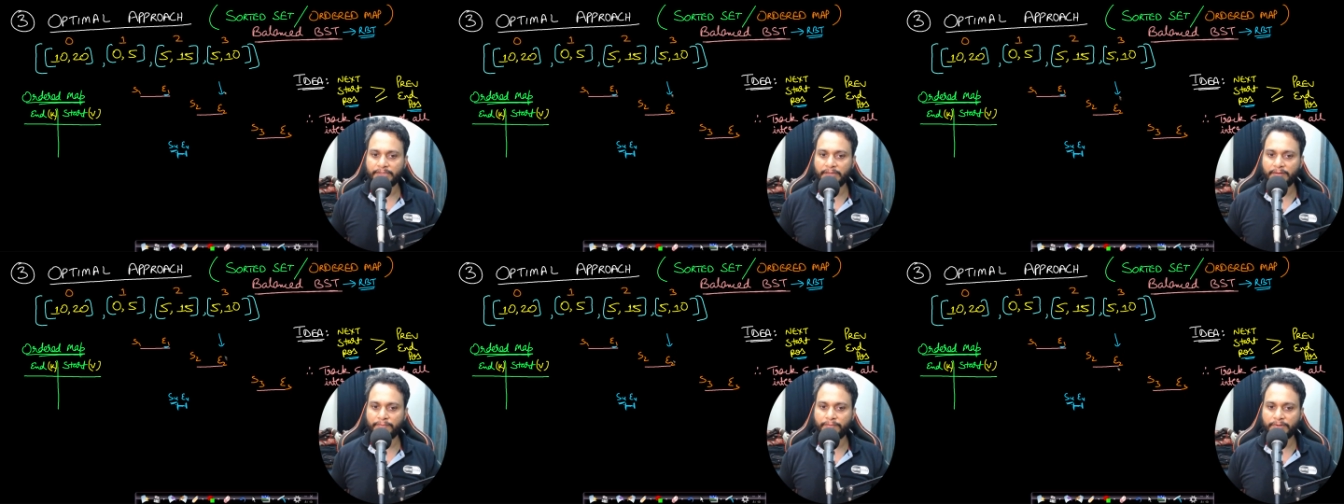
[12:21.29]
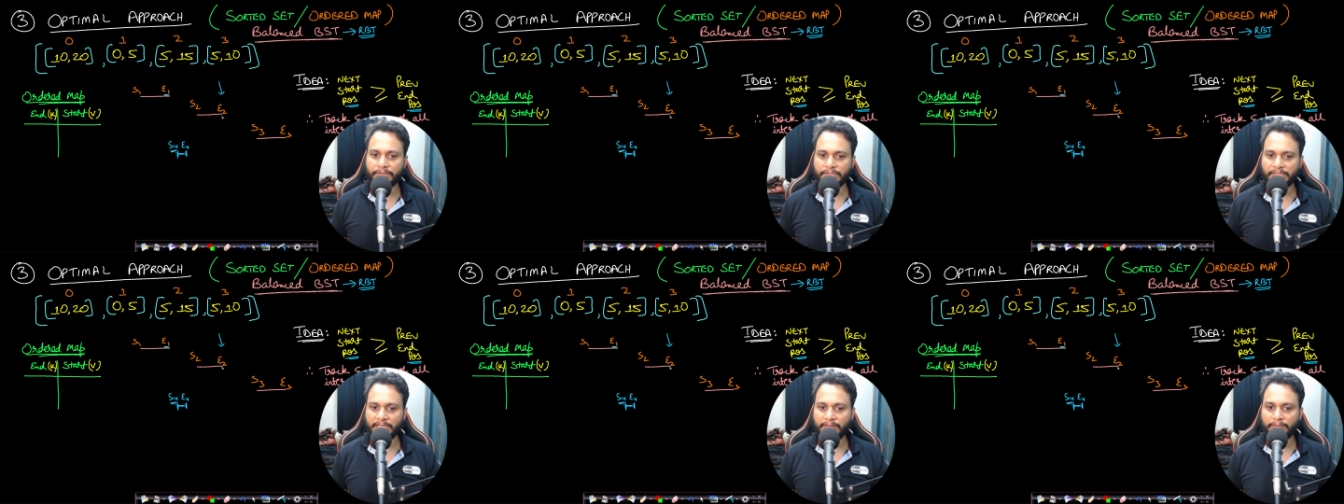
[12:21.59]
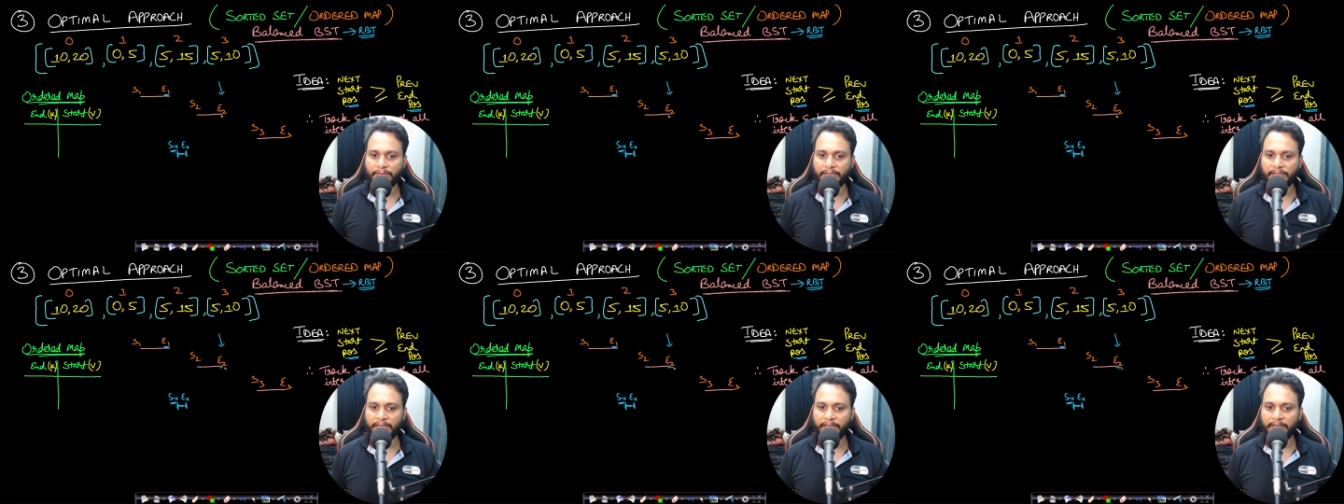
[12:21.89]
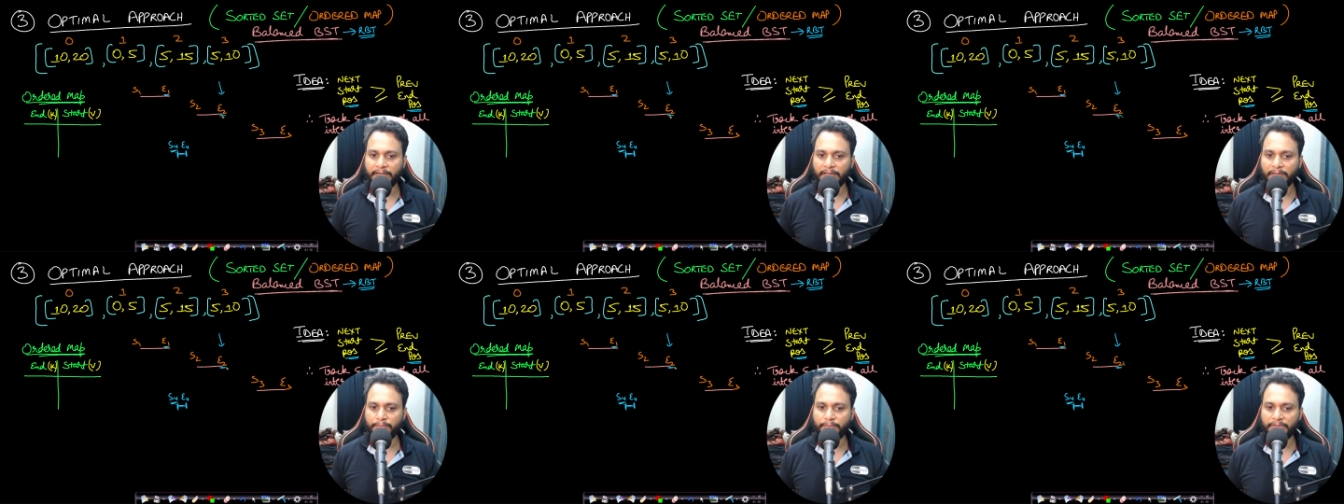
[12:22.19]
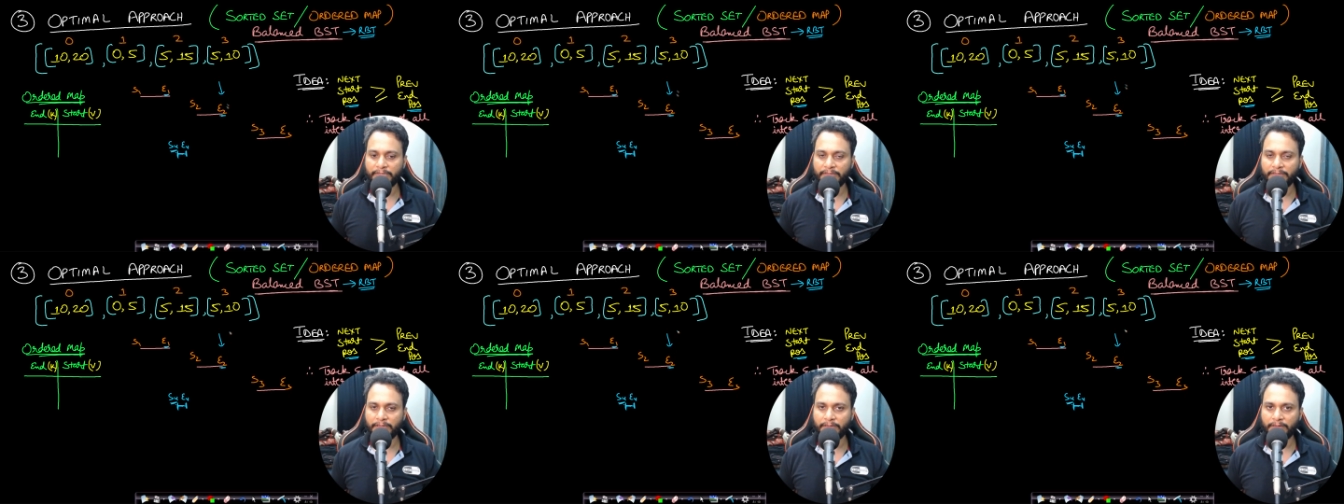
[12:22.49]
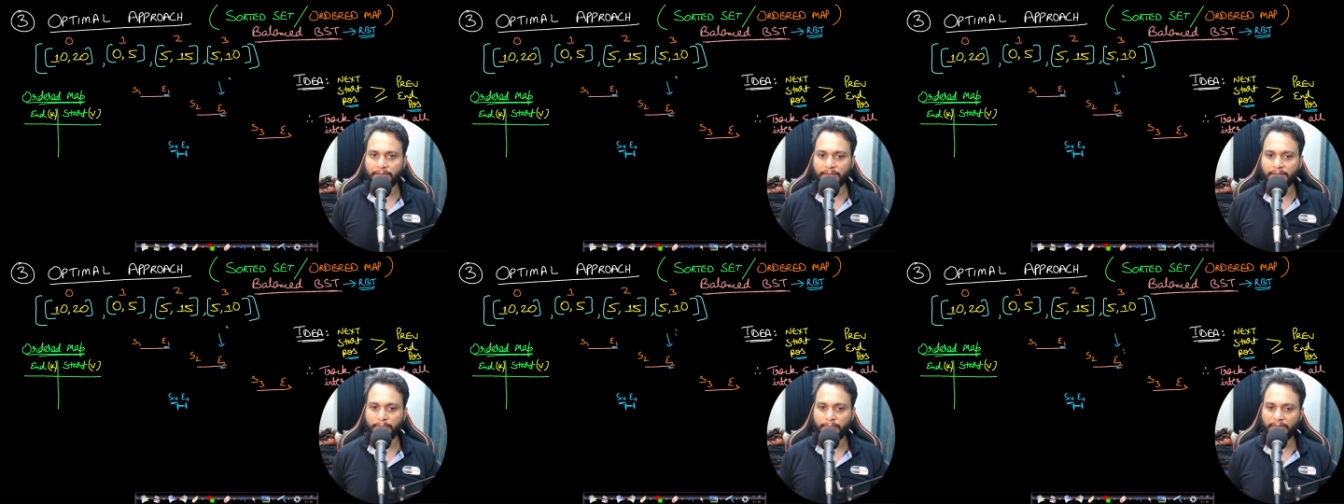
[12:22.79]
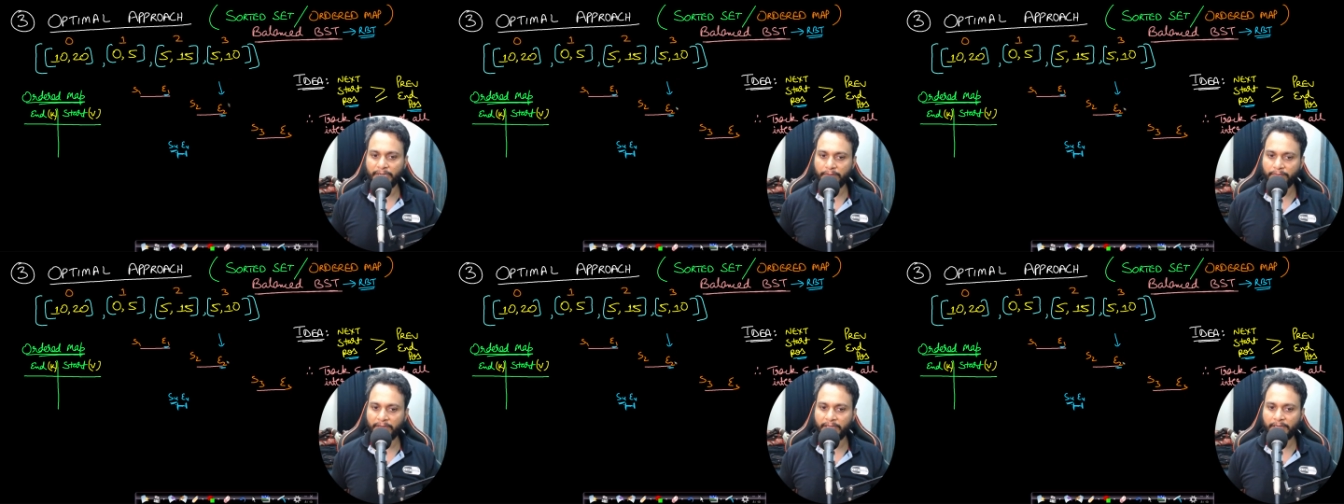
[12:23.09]
then first I will end up at the
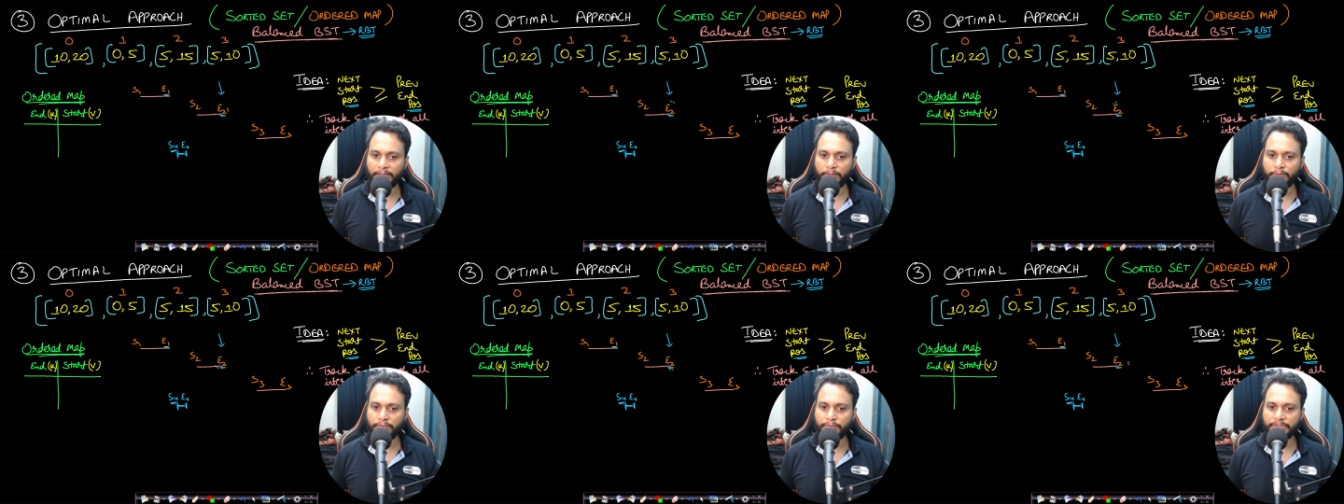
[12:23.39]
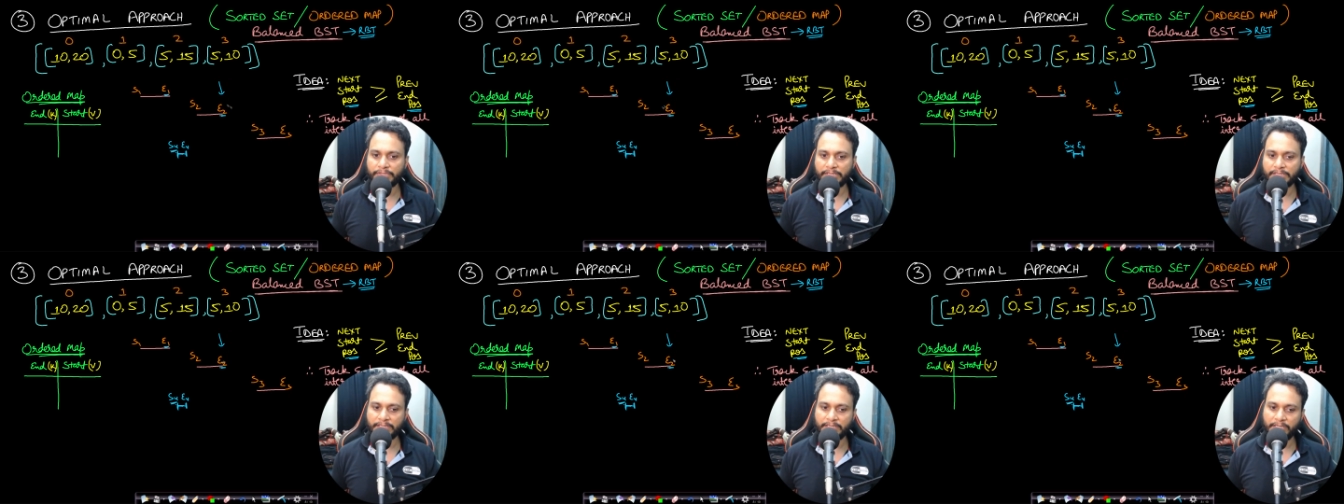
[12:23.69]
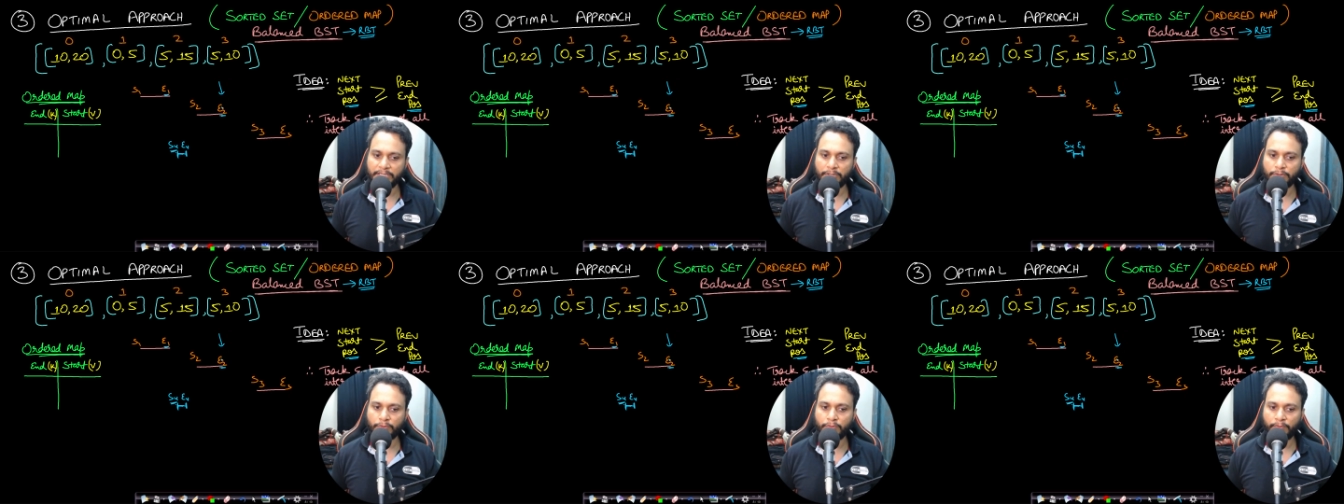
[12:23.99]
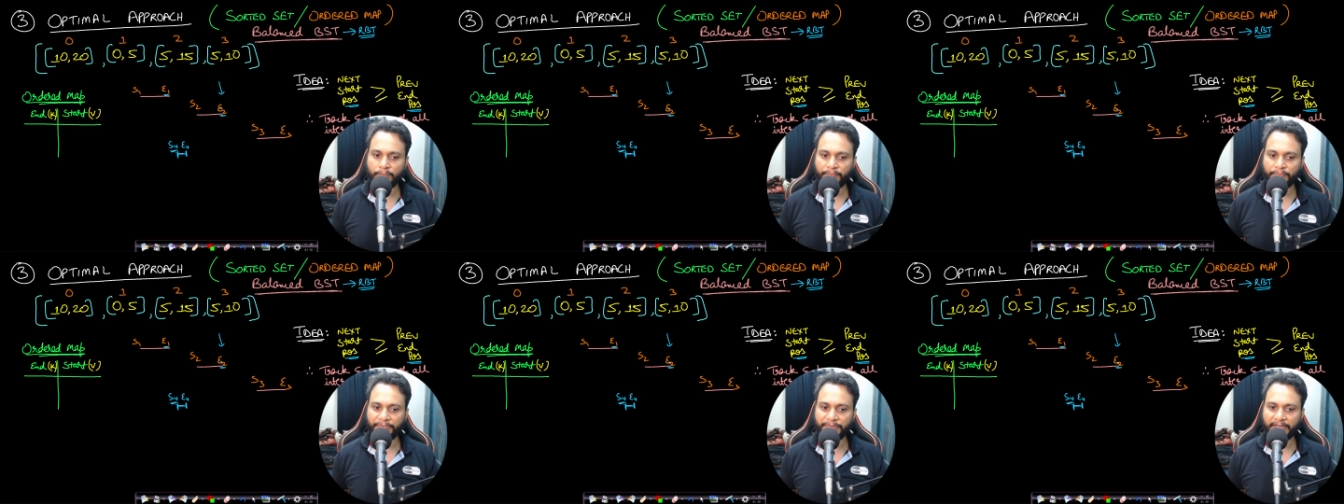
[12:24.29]
mid value, which is E2,